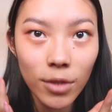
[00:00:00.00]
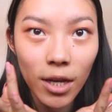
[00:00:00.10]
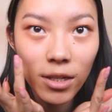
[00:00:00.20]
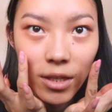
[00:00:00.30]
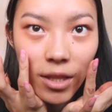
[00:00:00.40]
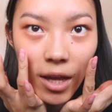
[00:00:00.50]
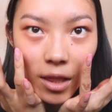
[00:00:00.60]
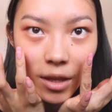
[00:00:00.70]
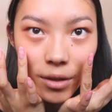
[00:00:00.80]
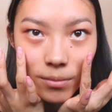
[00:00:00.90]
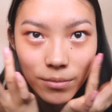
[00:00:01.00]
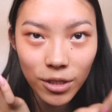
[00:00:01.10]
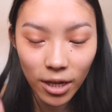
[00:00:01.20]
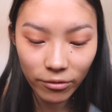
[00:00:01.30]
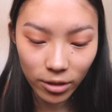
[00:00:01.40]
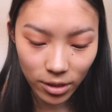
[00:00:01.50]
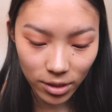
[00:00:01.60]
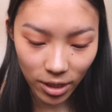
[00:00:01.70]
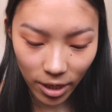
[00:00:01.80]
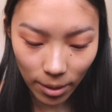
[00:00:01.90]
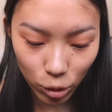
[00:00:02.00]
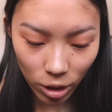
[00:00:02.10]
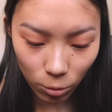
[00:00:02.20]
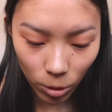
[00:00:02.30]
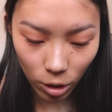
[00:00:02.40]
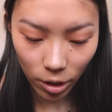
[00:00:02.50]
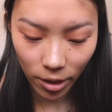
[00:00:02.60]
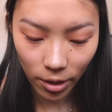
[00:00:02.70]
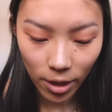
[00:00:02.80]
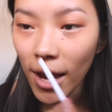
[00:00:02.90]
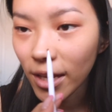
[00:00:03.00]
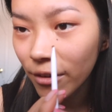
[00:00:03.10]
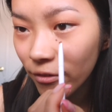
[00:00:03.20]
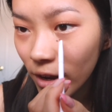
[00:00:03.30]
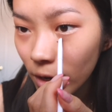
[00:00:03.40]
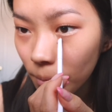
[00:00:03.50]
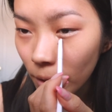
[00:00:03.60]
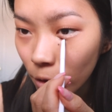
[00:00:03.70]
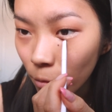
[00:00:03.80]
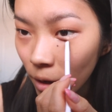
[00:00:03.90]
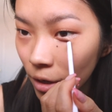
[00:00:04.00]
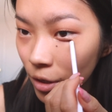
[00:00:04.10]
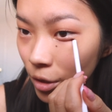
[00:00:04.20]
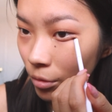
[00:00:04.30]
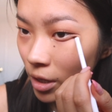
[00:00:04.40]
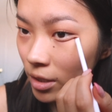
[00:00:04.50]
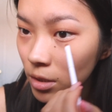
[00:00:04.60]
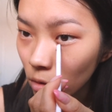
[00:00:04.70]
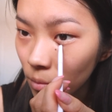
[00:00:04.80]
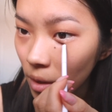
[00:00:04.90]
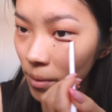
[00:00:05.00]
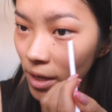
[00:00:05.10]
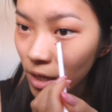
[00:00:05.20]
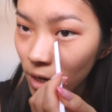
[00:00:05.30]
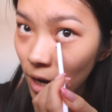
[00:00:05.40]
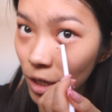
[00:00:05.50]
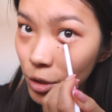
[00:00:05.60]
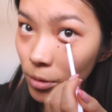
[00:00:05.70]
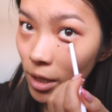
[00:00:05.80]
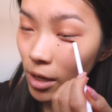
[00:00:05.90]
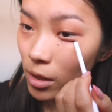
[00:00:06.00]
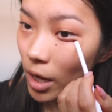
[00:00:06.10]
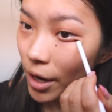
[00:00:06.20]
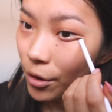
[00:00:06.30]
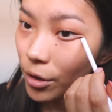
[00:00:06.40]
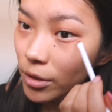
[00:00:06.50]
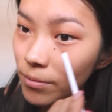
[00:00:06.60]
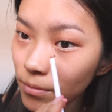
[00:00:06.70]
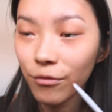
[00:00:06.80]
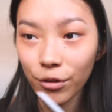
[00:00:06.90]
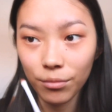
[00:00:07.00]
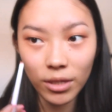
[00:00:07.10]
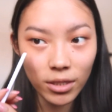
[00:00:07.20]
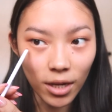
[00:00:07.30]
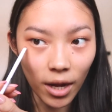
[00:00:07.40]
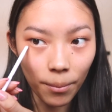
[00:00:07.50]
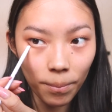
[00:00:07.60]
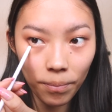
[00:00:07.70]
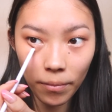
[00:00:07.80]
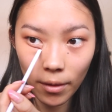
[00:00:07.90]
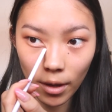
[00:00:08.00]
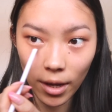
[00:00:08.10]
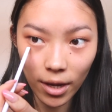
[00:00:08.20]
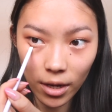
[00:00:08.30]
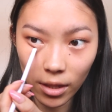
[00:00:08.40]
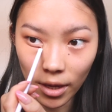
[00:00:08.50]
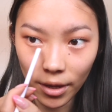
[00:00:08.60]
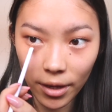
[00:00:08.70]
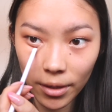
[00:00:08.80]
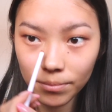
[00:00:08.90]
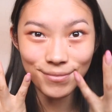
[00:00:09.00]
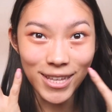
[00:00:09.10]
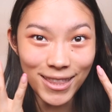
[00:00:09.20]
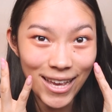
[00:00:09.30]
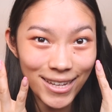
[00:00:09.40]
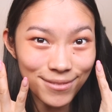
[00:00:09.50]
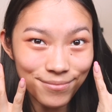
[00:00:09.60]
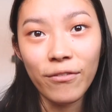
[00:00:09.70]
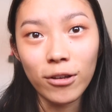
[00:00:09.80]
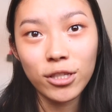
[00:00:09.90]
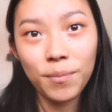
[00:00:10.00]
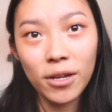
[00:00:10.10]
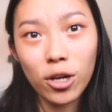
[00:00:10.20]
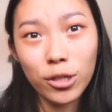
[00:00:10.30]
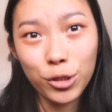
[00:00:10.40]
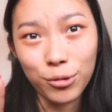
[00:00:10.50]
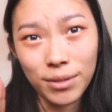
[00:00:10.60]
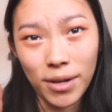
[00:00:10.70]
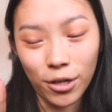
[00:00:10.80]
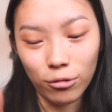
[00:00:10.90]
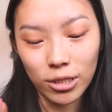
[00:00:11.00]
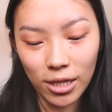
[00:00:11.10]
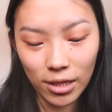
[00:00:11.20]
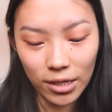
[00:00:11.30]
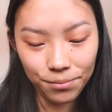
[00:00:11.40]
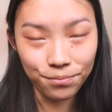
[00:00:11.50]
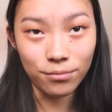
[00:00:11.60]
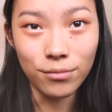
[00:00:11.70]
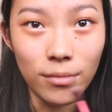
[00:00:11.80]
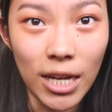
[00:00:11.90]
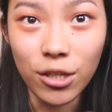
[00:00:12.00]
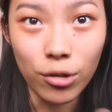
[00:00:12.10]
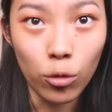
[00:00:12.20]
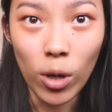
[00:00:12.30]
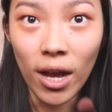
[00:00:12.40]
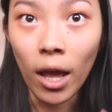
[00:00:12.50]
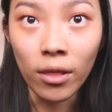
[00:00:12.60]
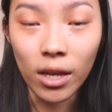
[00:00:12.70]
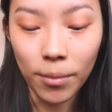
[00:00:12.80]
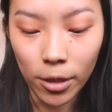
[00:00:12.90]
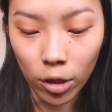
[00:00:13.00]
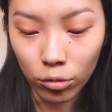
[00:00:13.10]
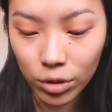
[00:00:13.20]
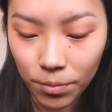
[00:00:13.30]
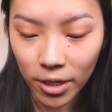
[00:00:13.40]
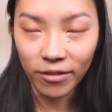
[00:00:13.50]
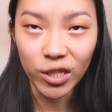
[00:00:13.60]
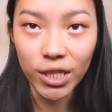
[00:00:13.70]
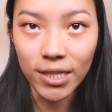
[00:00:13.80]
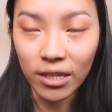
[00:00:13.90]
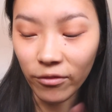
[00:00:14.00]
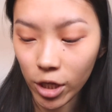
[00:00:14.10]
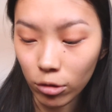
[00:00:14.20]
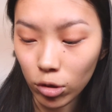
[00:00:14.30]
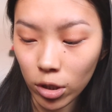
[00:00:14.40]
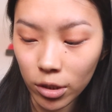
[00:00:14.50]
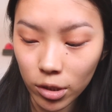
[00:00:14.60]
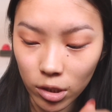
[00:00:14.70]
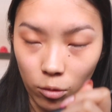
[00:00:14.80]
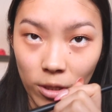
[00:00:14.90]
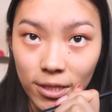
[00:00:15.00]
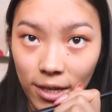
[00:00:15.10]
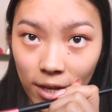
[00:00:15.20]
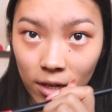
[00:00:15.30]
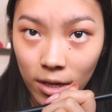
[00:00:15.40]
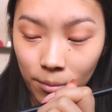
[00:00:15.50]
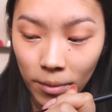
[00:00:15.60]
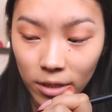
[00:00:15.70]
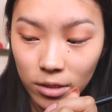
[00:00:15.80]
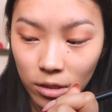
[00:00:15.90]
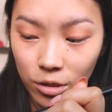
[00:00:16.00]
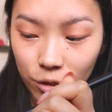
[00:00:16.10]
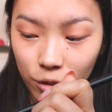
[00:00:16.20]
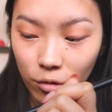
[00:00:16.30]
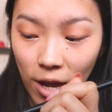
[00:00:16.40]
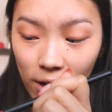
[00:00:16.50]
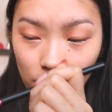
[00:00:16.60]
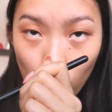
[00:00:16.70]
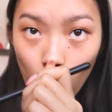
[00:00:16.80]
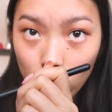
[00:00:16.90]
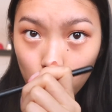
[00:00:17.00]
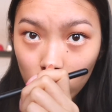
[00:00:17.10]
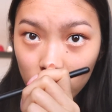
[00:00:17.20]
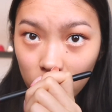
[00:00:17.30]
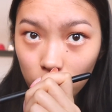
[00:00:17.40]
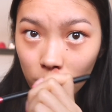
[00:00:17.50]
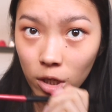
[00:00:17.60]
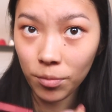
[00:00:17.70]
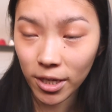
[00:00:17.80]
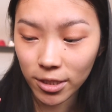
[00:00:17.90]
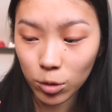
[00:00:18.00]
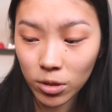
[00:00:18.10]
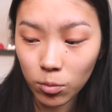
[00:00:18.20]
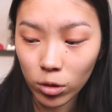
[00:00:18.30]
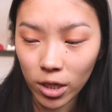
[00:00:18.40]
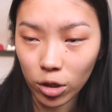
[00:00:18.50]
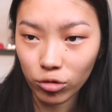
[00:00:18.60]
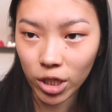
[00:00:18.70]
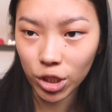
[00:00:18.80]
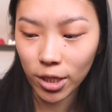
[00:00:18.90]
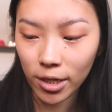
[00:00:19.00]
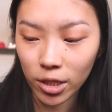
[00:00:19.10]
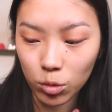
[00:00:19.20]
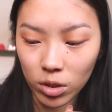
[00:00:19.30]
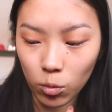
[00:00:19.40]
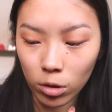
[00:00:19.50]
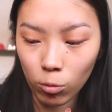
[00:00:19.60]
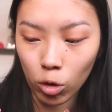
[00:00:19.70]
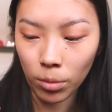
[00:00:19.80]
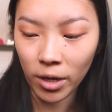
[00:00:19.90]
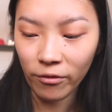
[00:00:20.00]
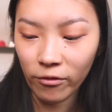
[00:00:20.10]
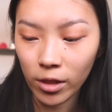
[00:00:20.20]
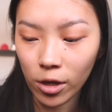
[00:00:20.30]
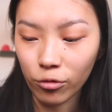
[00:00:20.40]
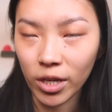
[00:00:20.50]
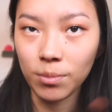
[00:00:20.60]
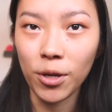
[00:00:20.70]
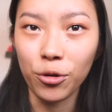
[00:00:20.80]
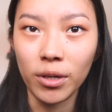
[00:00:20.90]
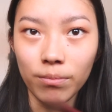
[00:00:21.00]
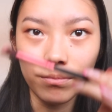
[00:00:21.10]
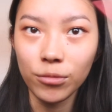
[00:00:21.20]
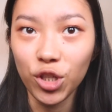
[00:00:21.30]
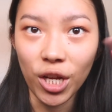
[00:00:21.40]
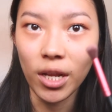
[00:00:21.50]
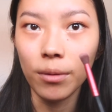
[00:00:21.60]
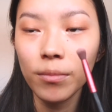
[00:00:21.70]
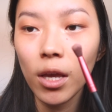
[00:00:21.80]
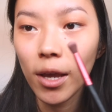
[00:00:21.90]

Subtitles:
Kind of like that, like you can't really see it. I'm trying to work on it. I need to find a better way to do this, or maybe I need an actual like liner. For the meantime, I kind of like it like that. I've also been contouring my nose lately. I don't know why I like my nose, but I've just seen videos on it. So once again, I mixed these two. Kind of more towards this one though, because this one's more like a gray shade and this one's more warm, and I feel like gray's better at shading.